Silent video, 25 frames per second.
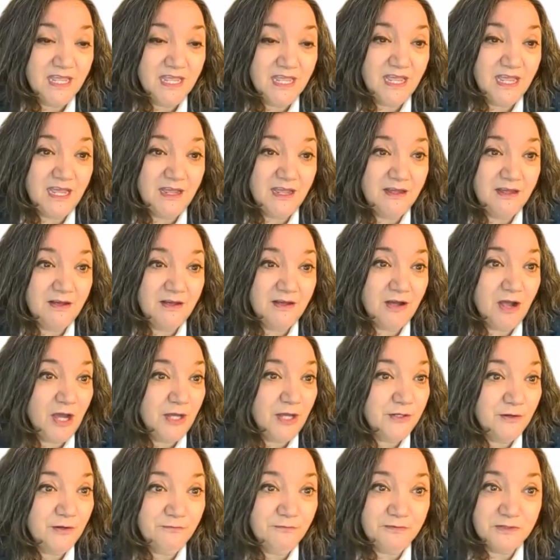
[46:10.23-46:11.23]

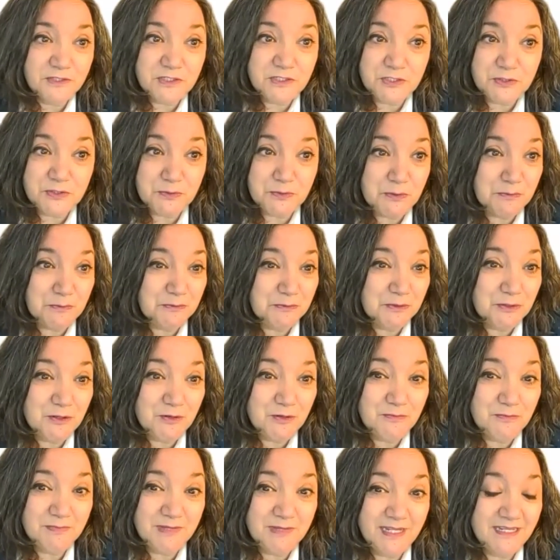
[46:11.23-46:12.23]
audiovisual
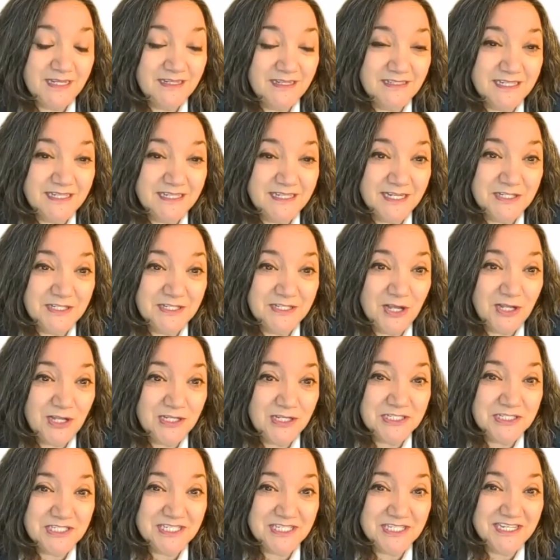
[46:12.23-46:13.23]
room, like
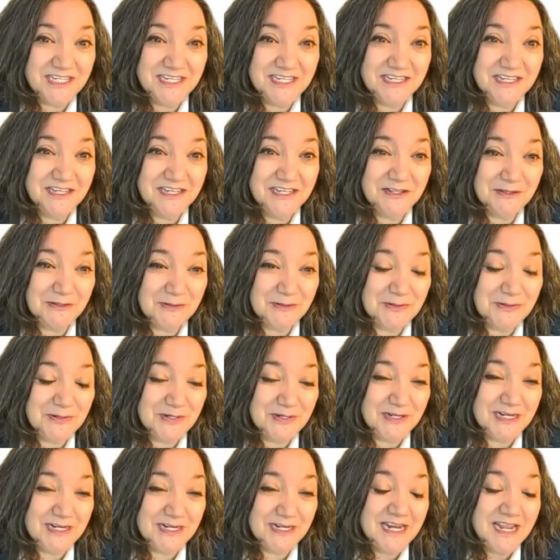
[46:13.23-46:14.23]
technology
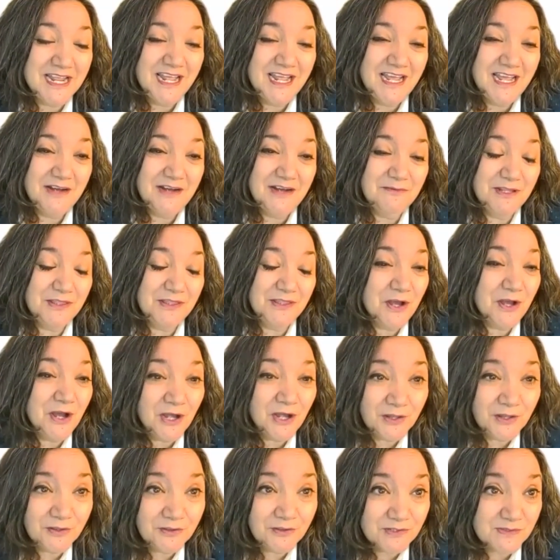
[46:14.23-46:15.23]
galore, with
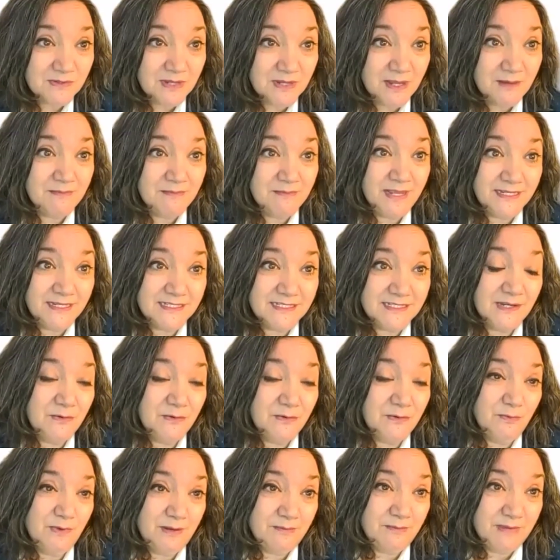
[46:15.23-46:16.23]
all those
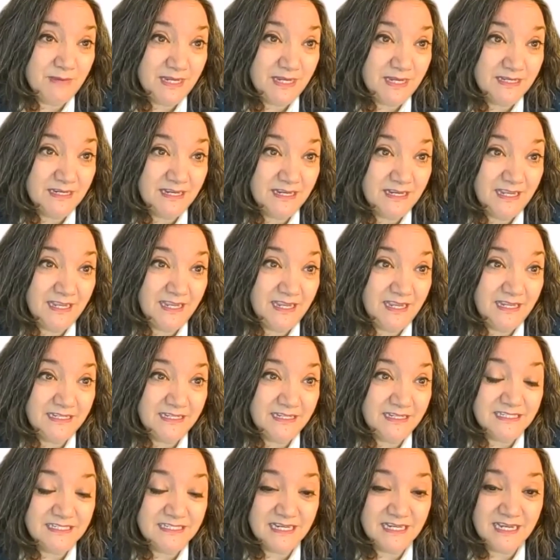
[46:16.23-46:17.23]
amazing women.
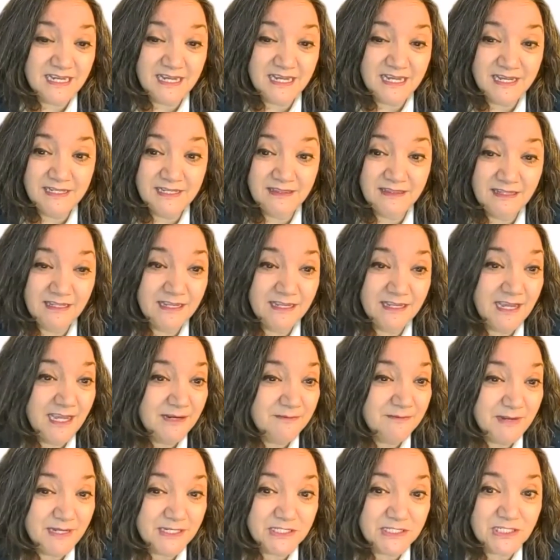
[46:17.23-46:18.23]
And I think I'd
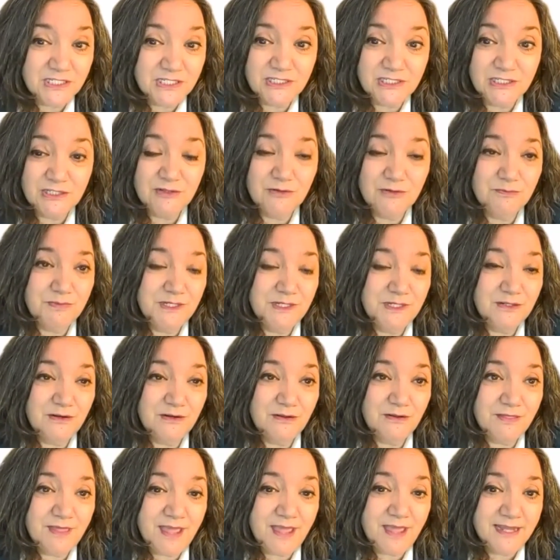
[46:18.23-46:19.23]
mentioned to you,
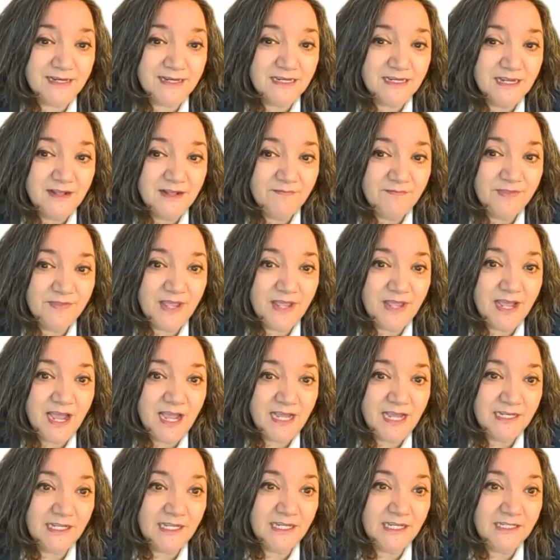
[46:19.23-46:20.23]
Peter, that the
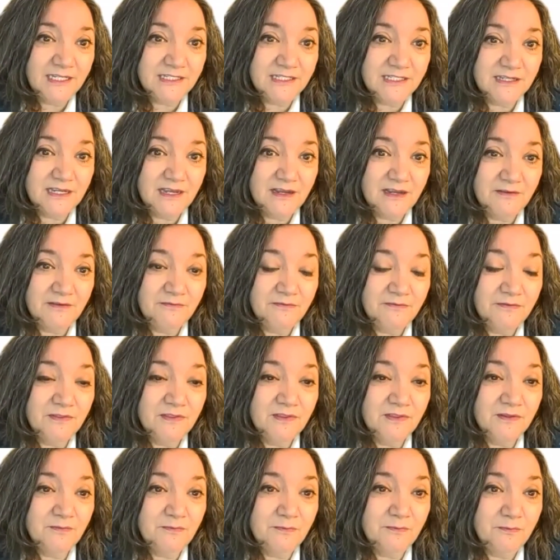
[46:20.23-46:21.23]
highlight of
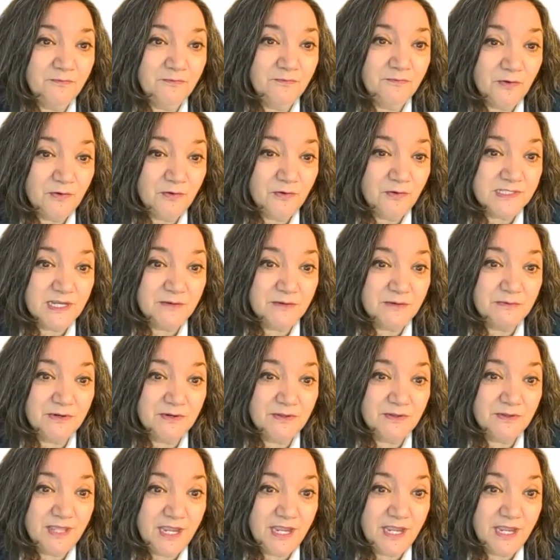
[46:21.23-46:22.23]
the folks that were
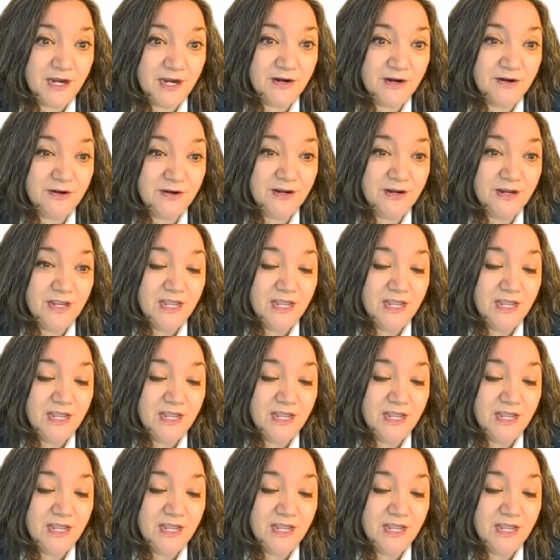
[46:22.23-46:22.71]
there,